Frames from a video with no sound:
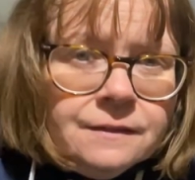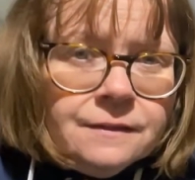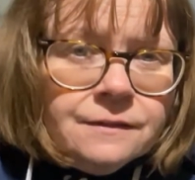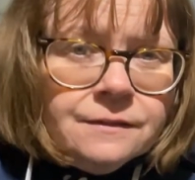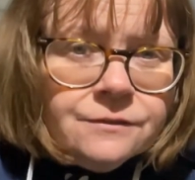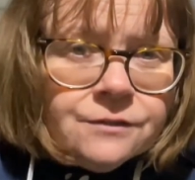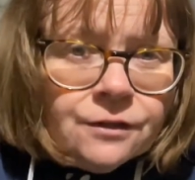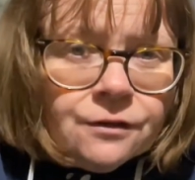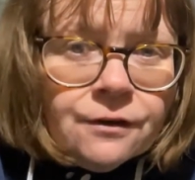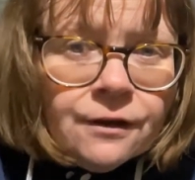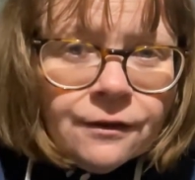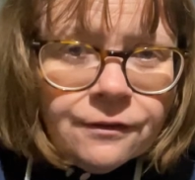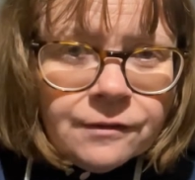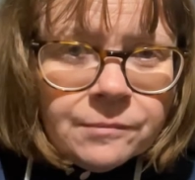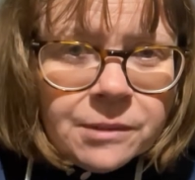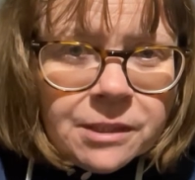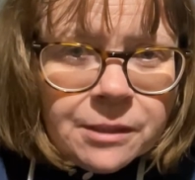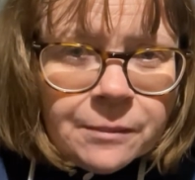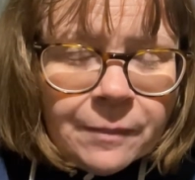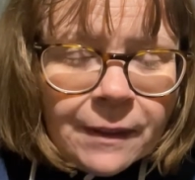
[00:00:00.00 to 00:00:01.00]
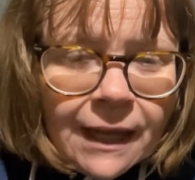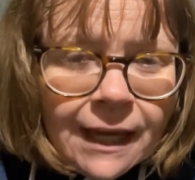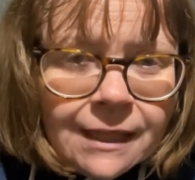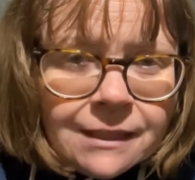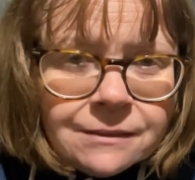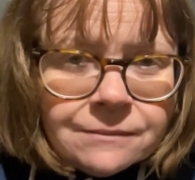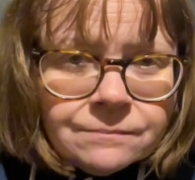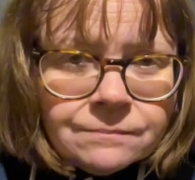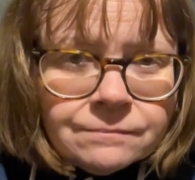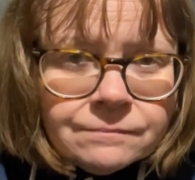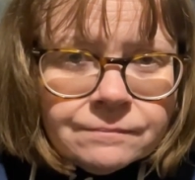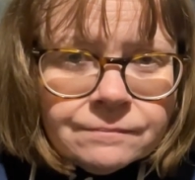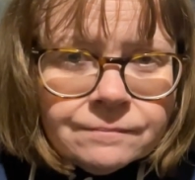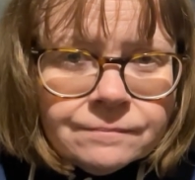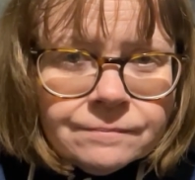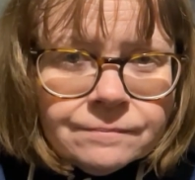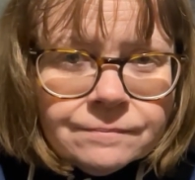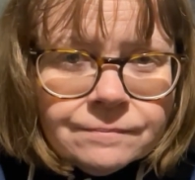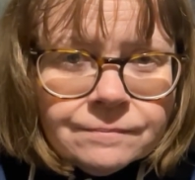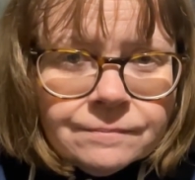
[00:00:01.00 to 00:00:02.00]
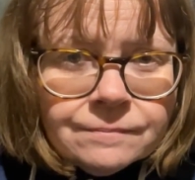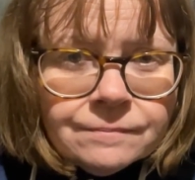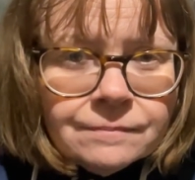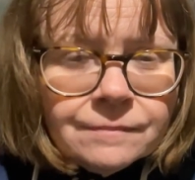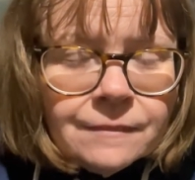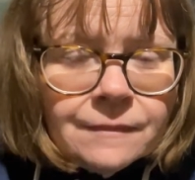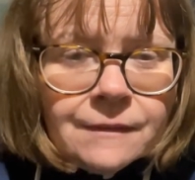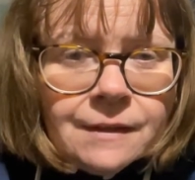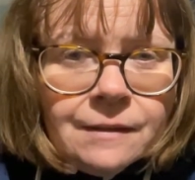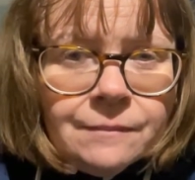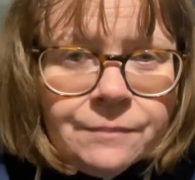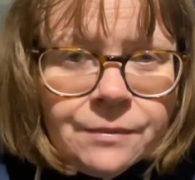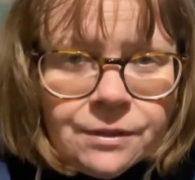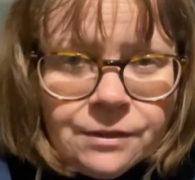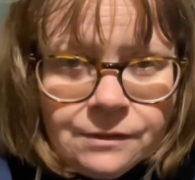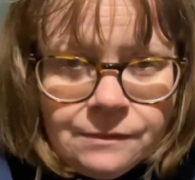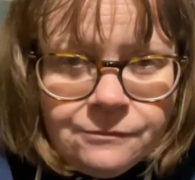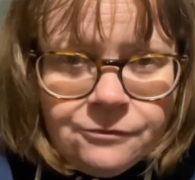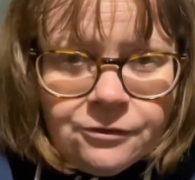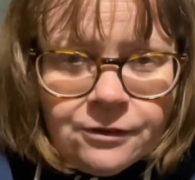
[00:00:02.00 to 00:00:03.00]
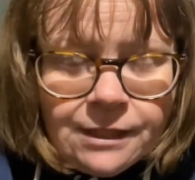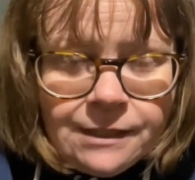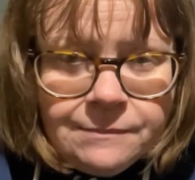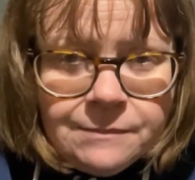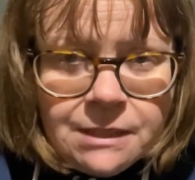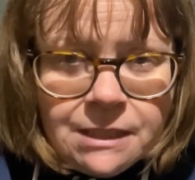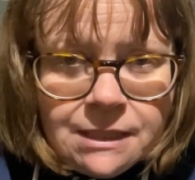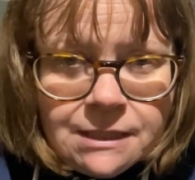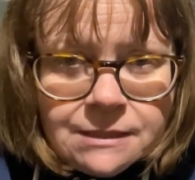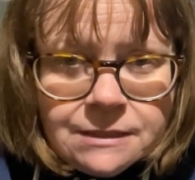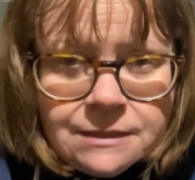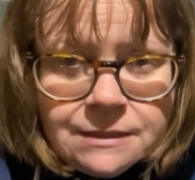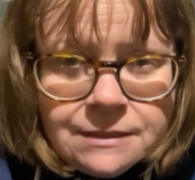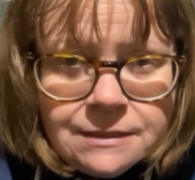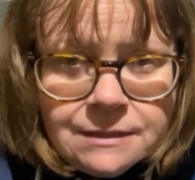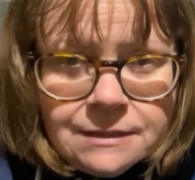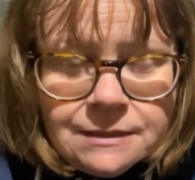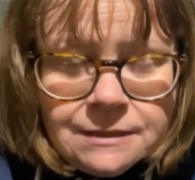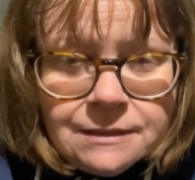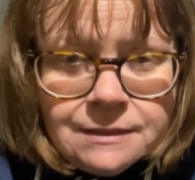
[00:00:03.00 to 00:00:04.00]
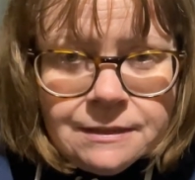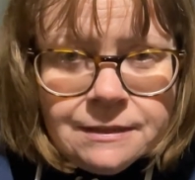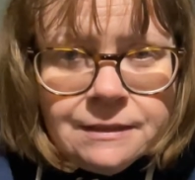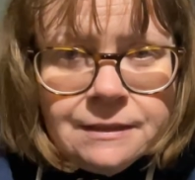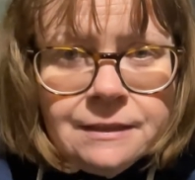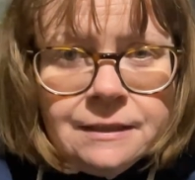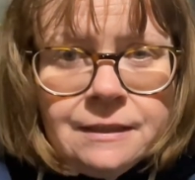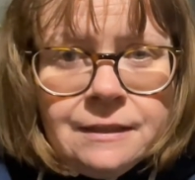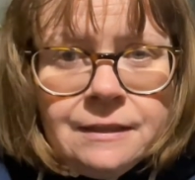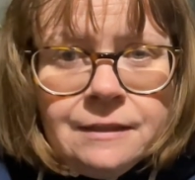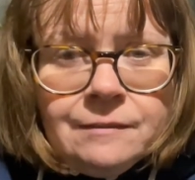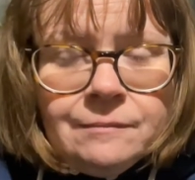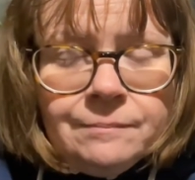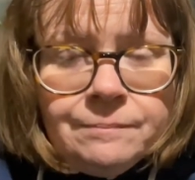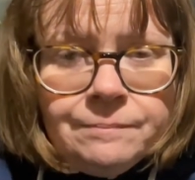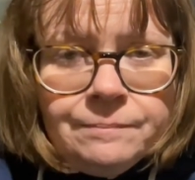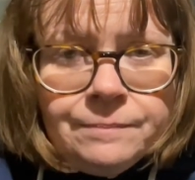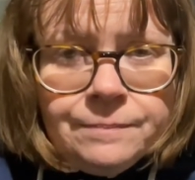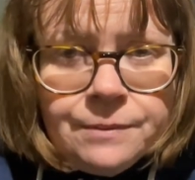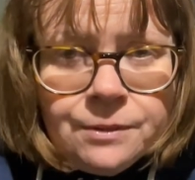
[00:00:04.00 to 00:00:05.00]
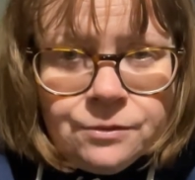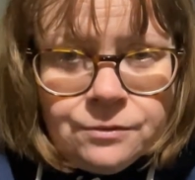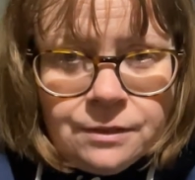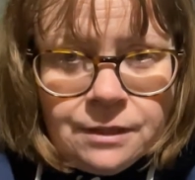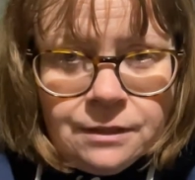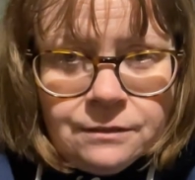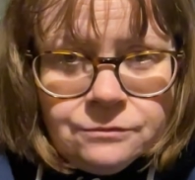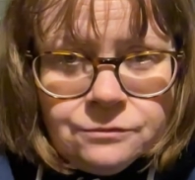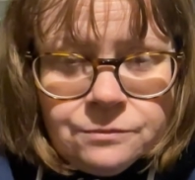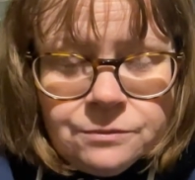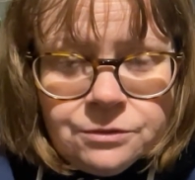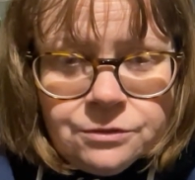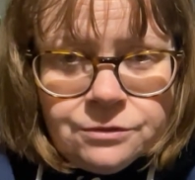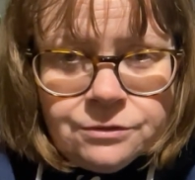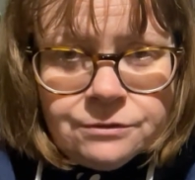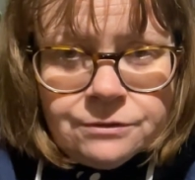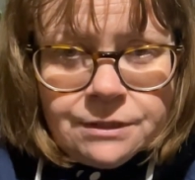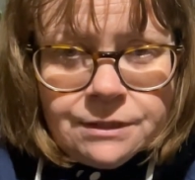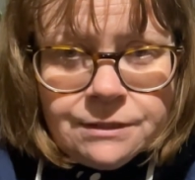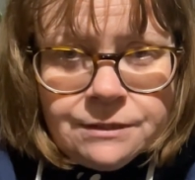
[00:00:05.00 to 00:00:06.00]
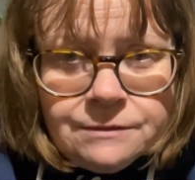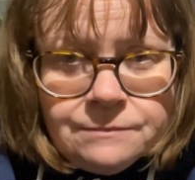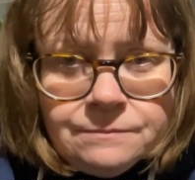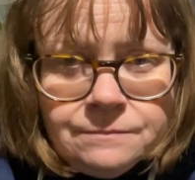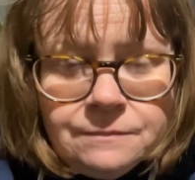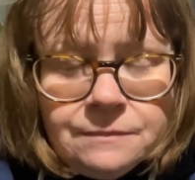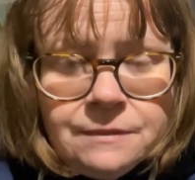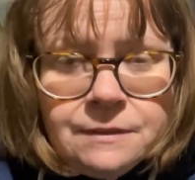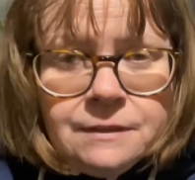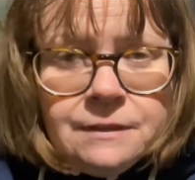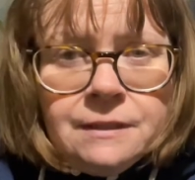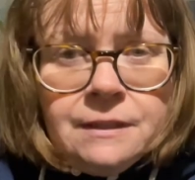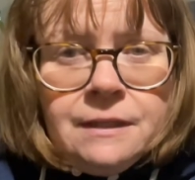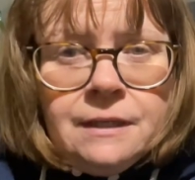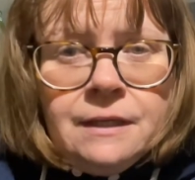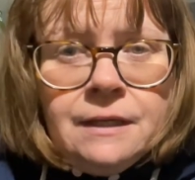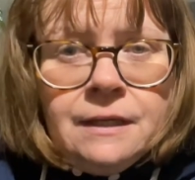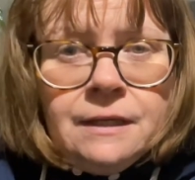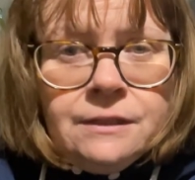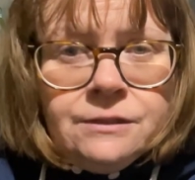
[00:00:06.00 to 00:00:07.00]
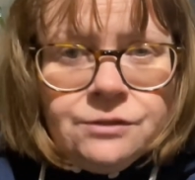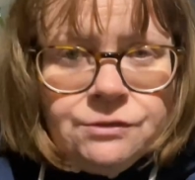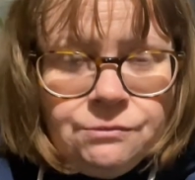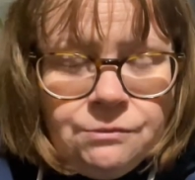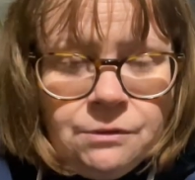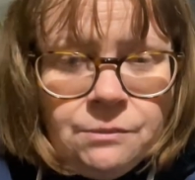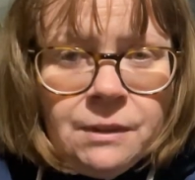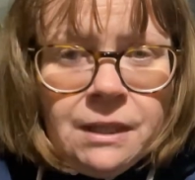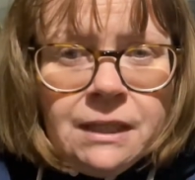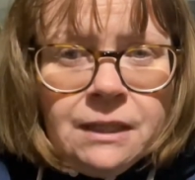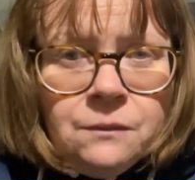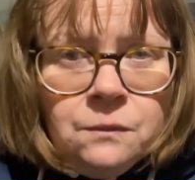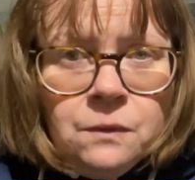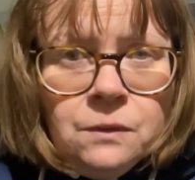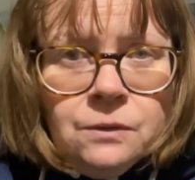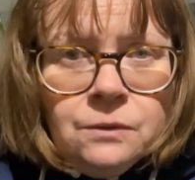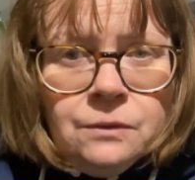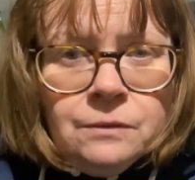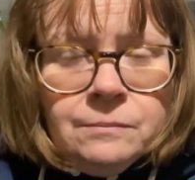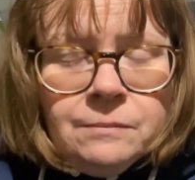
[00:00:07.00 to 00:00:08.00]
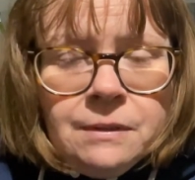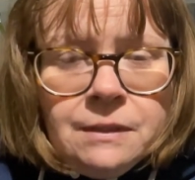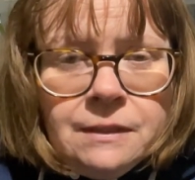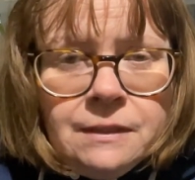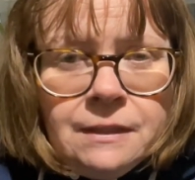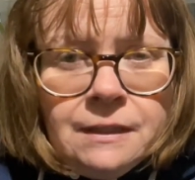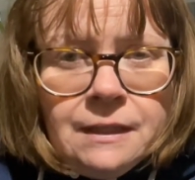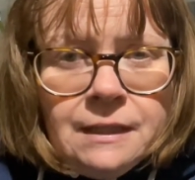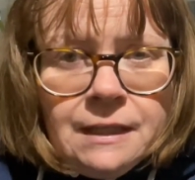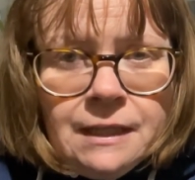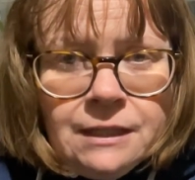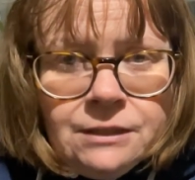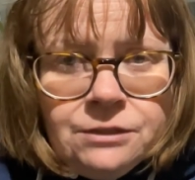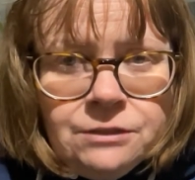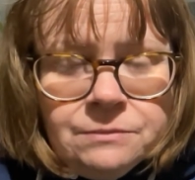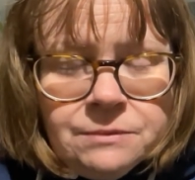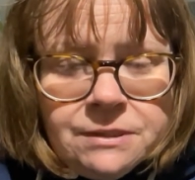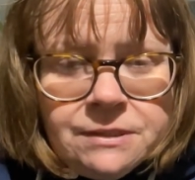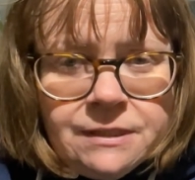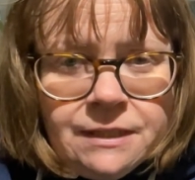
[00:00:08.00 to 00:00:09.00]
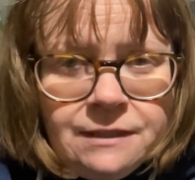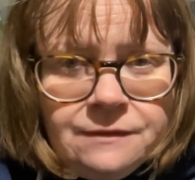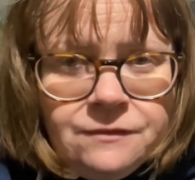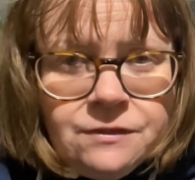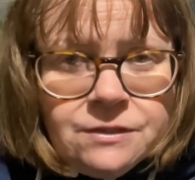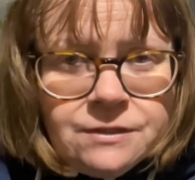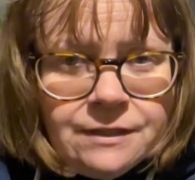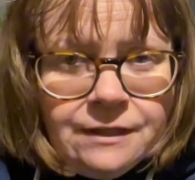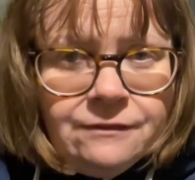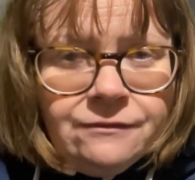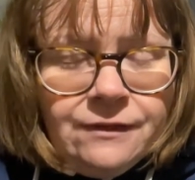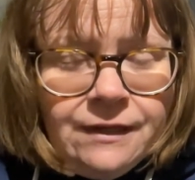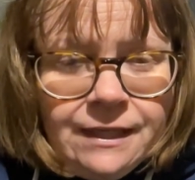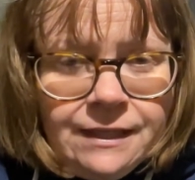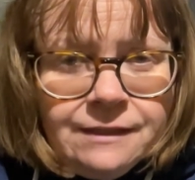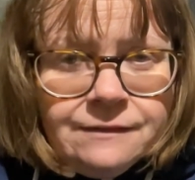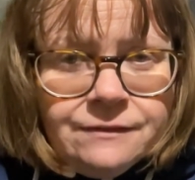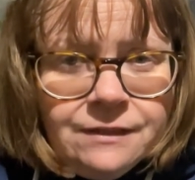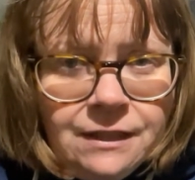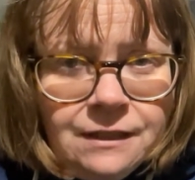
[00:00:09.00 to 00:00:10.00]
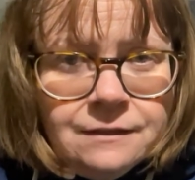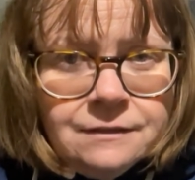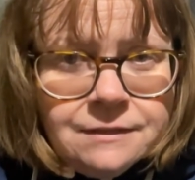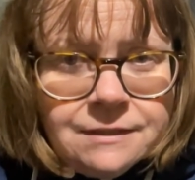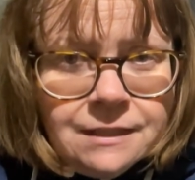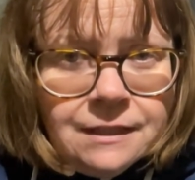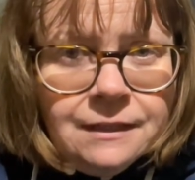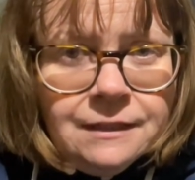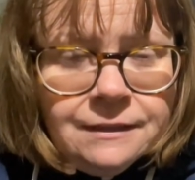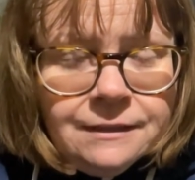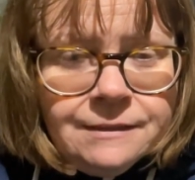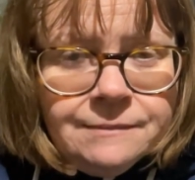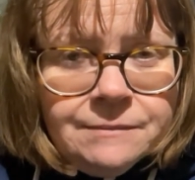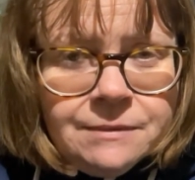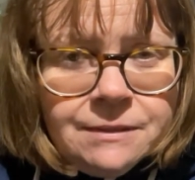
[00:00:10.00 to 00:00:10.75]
so throw them in the pan, boil them for 8 minutes. Pour cold water on them, do it while they're warm, and you will save yourself a hell of a lot of time.